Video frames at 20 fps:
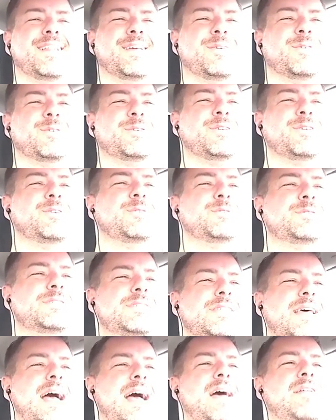It will
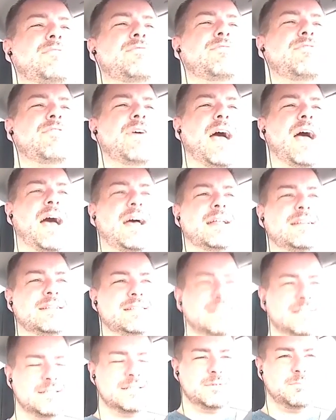use that fat
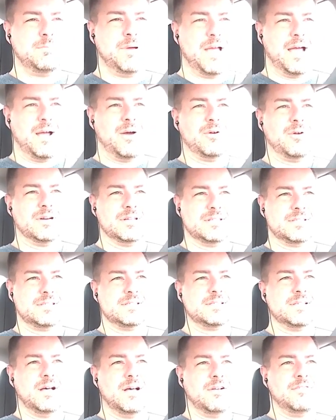to power
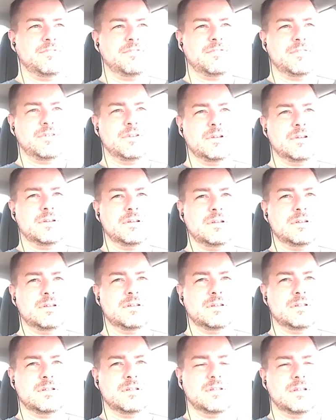itself.
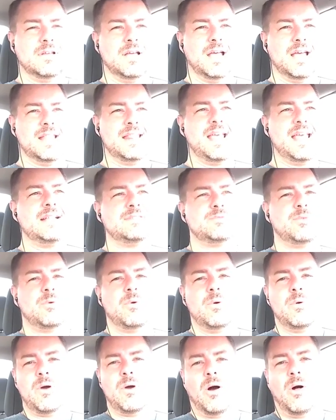And that's
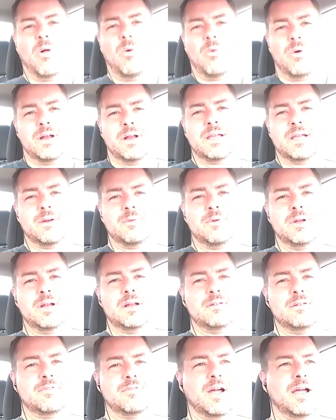what we all want to get
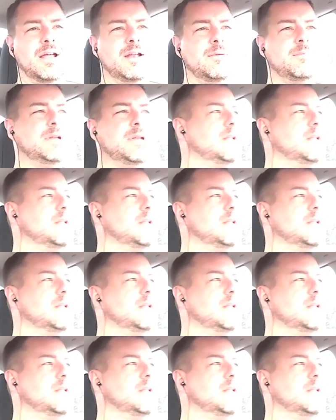rid of, right? I